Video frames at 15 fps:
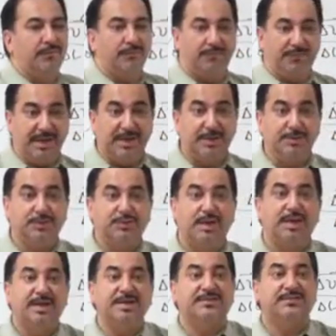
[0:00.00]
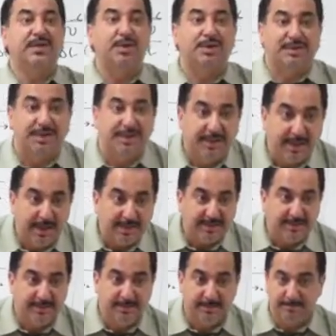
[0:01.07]
V usually is velocity,
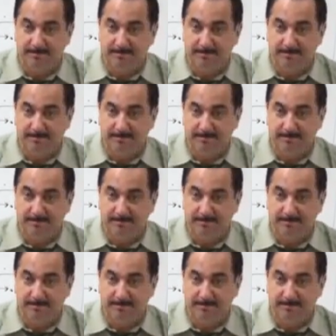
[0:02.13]
yes?